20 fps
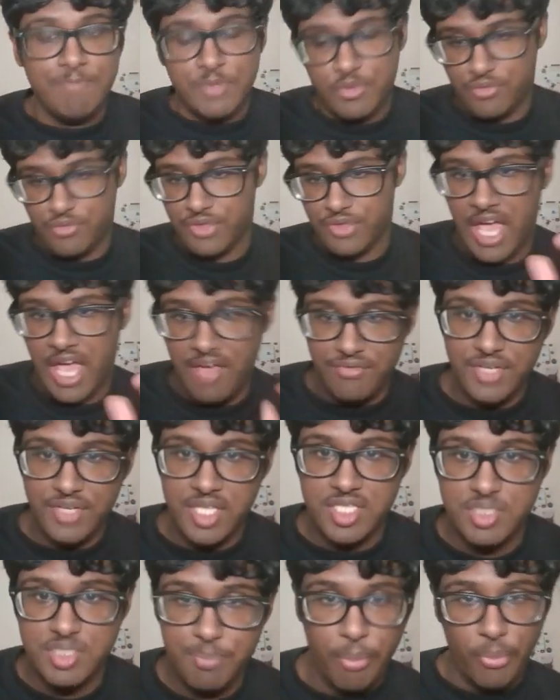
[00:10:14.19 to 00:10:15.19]
For the
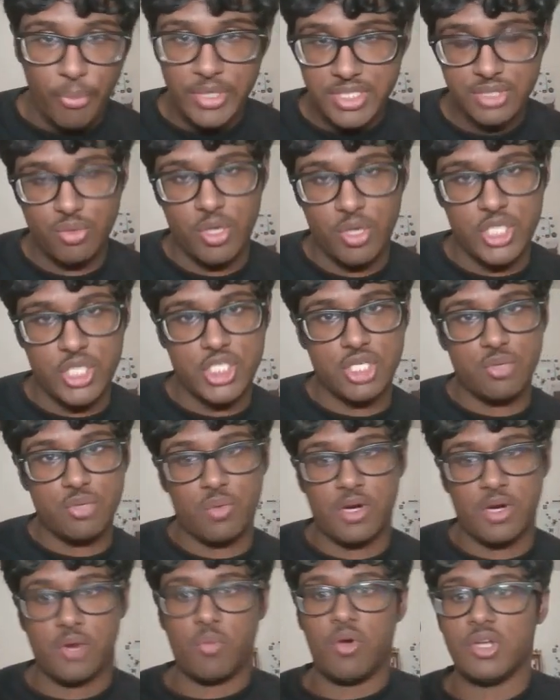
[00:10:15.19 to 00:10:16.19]
evidence points question,
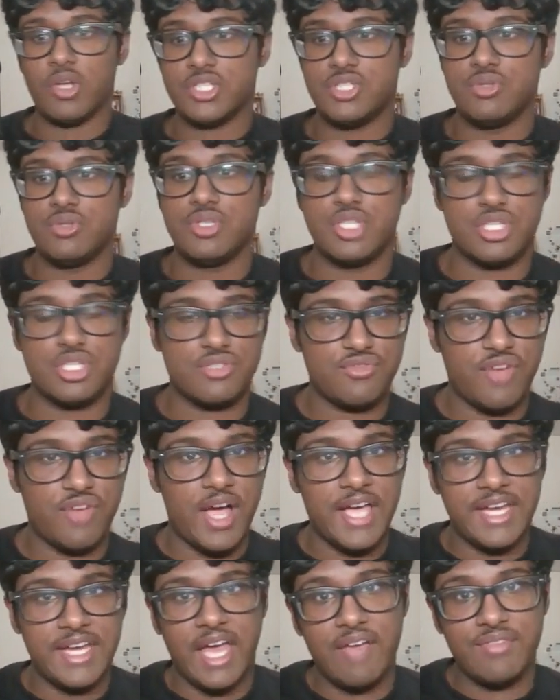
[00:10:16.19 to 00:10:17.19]
where it wants you to just
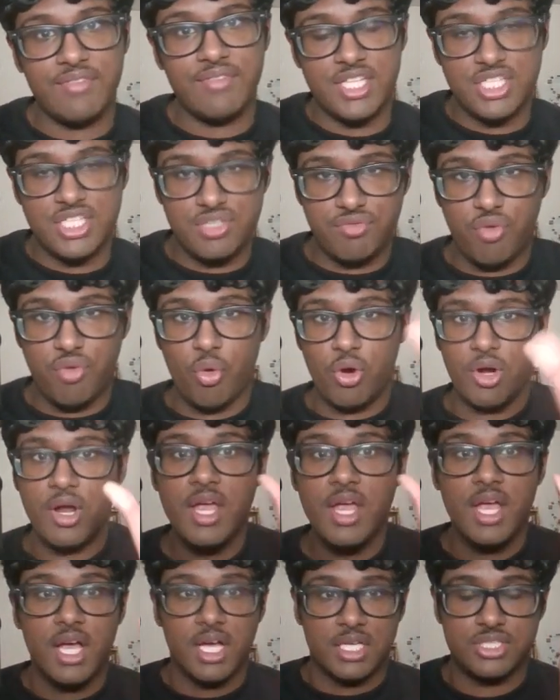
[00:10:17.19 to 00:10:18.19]
find evidence for
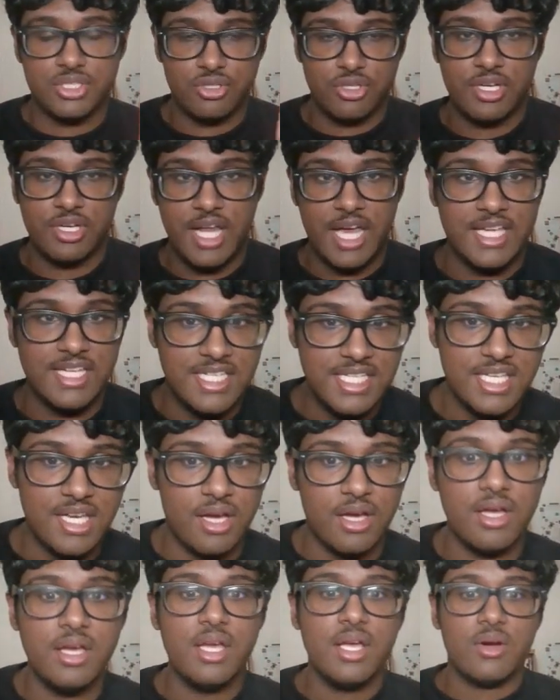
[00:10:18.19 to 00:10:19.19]
a certain
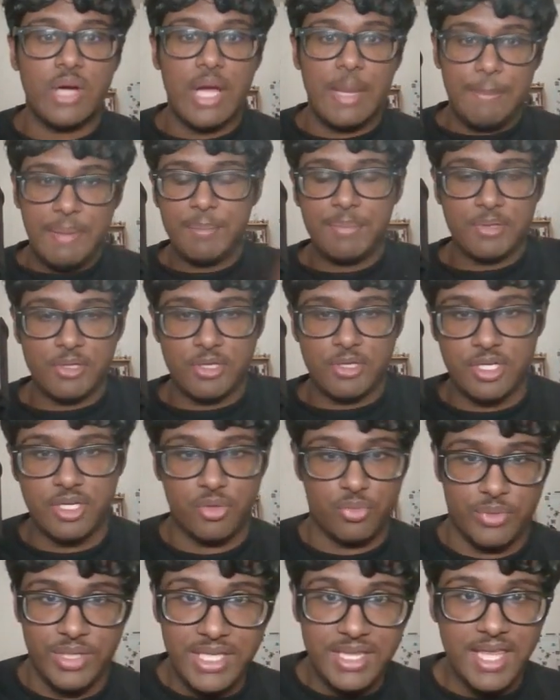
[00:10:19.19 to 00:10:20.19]
idea, right? People are going
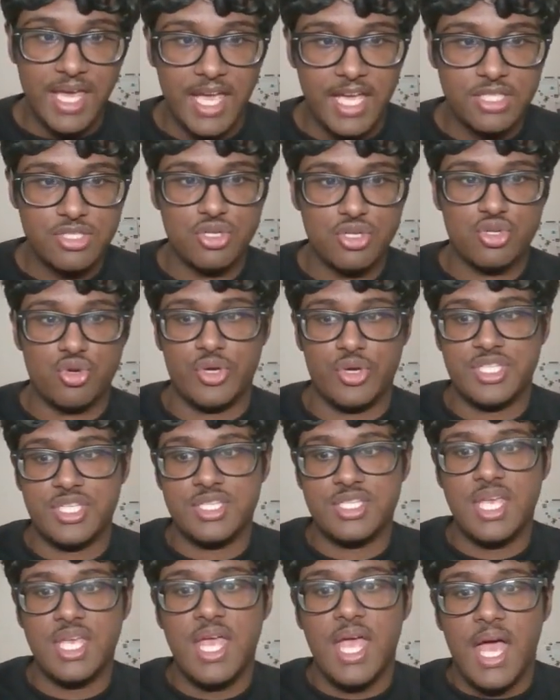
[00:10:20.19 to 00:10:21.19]
to read the answer
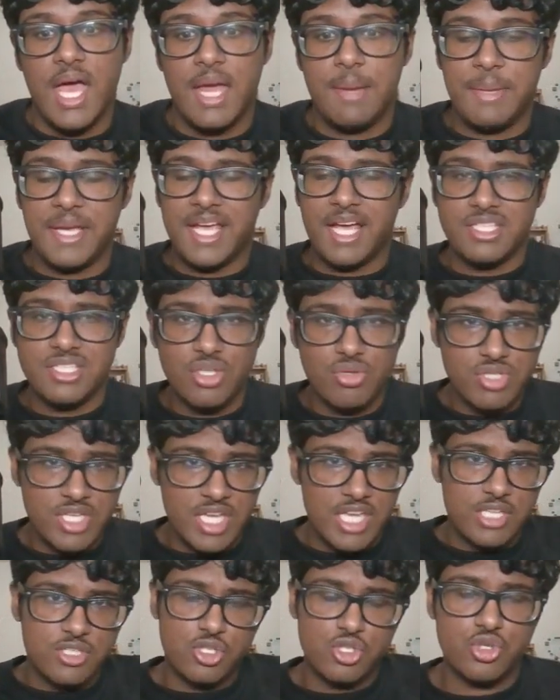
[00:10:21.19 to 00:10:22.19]
choices, and because those
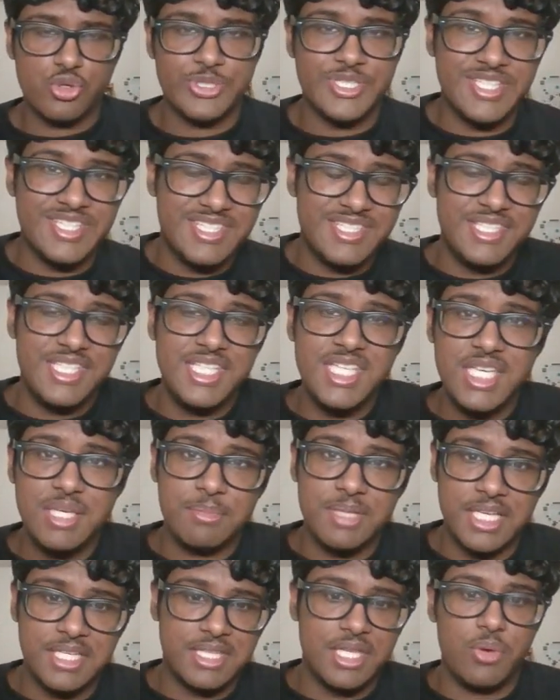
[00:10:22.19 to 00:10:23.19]
answer choices seem
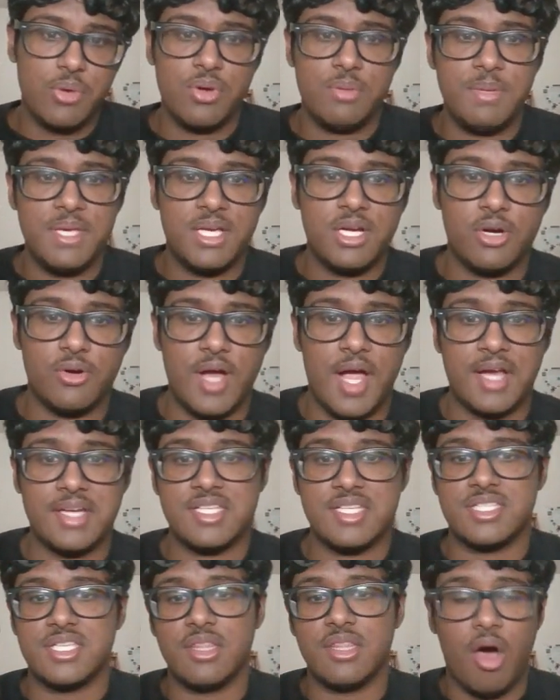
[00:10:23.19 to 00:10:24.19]
like they would be correct,
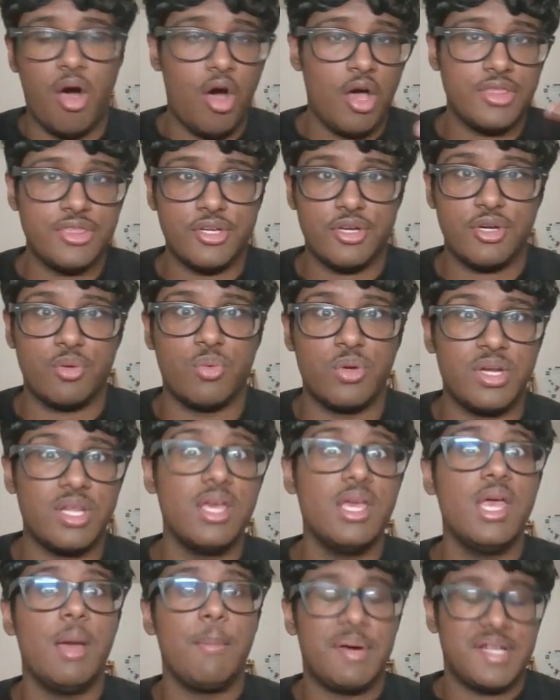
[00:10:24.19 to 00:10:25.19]
as in the author would
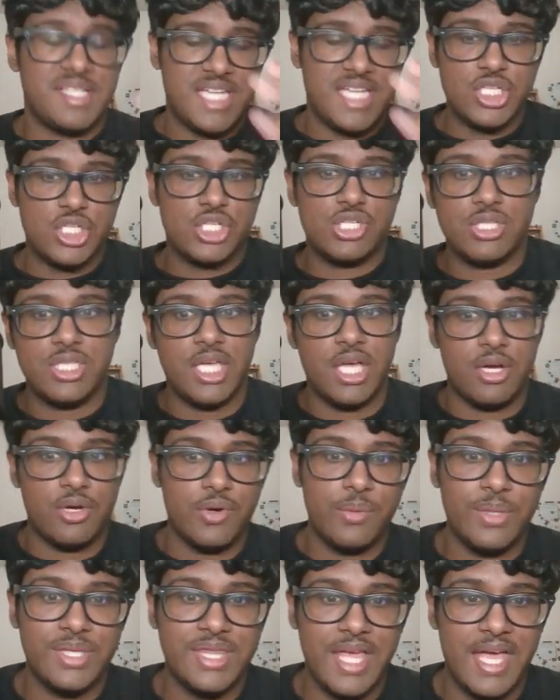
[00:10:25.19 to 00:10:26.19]
potentially
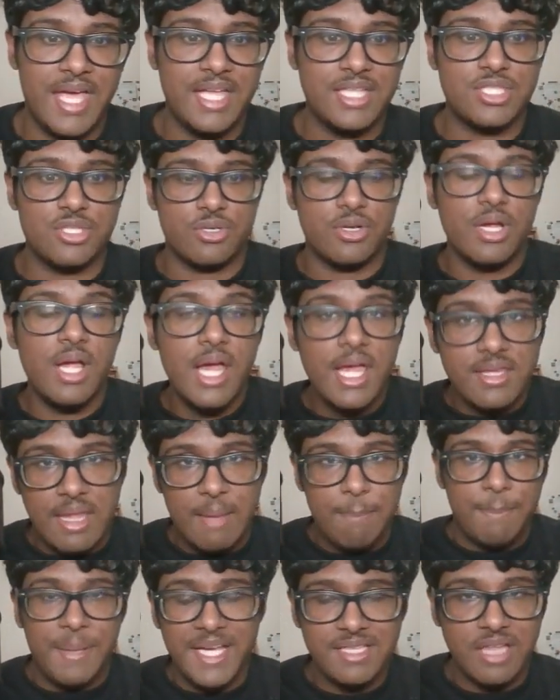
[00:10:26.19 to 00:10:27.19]
agree with that answer, they
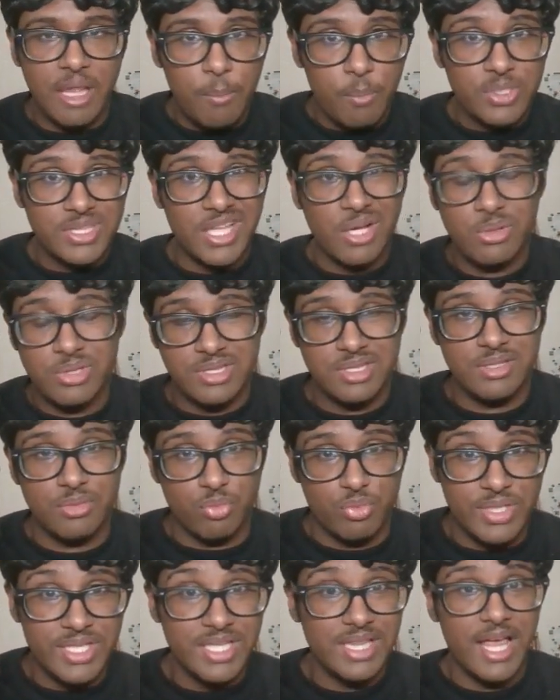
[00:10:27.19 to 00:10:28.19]
pick them without
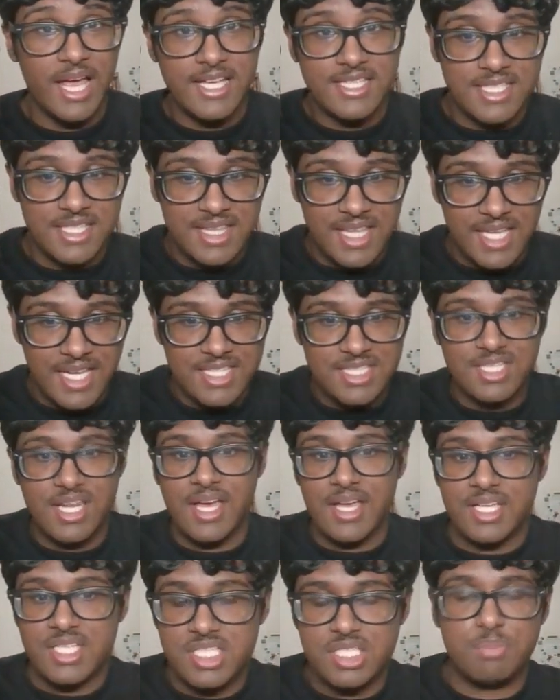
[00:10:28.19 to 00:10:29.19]
realizing that it's
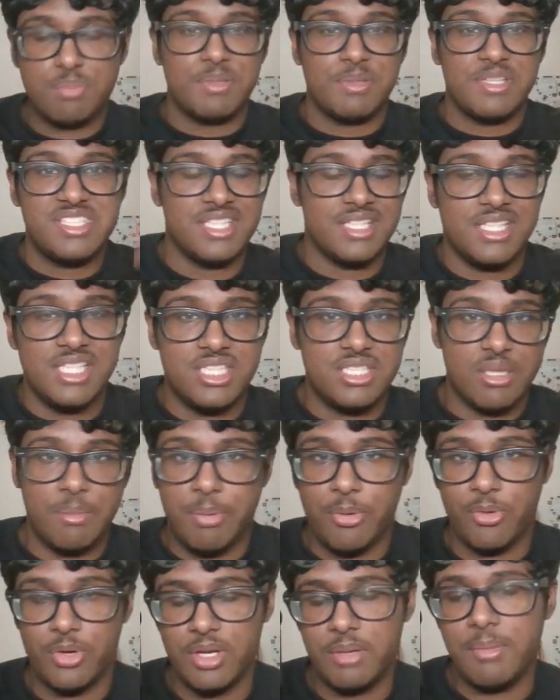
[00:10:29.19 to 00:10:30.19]
not explicitly
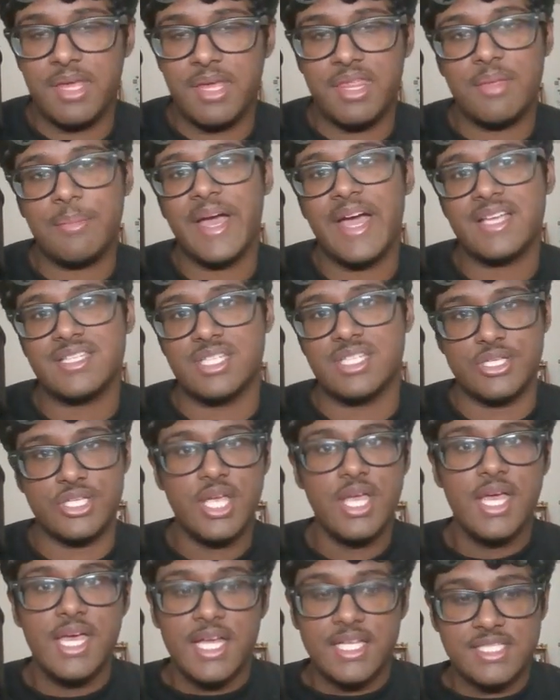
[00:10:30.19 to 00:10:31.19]
supported by the passage.
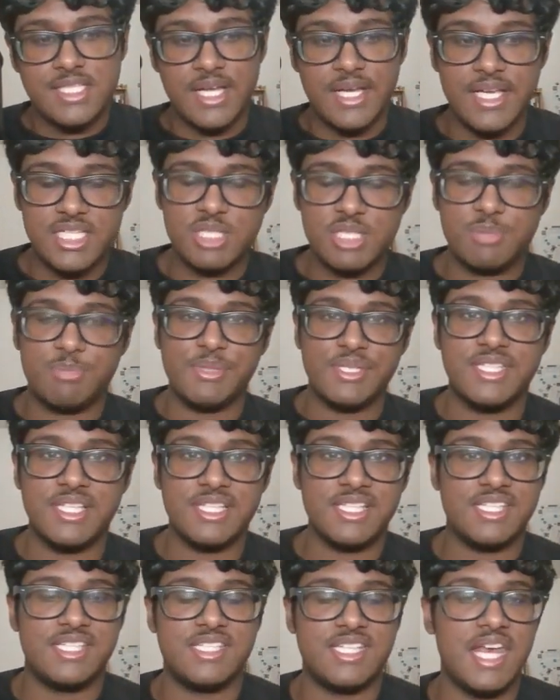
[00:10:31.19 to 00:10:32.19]
It's not
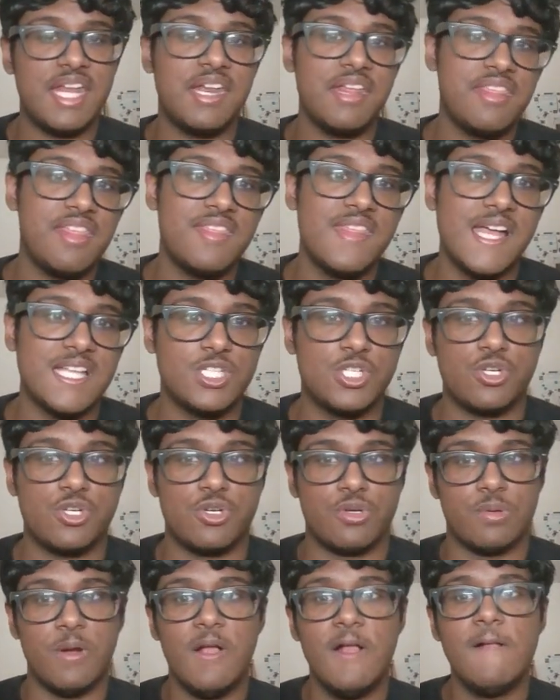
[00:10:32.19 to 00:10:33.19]
explicitly stated that that's
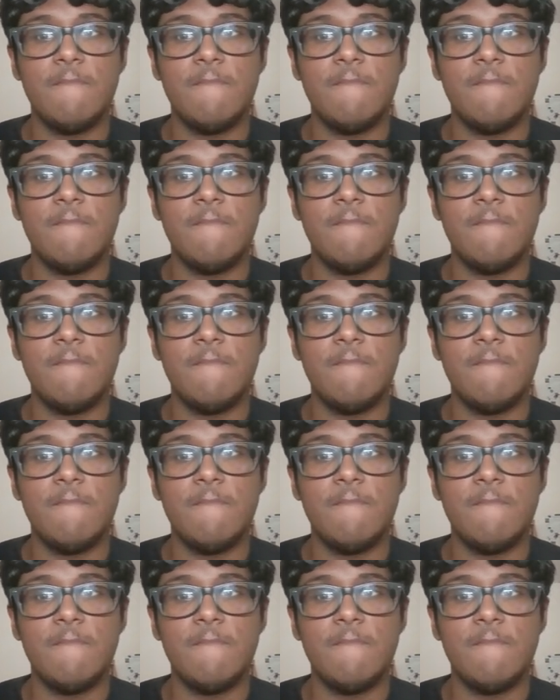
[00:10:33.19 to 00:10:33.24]
true.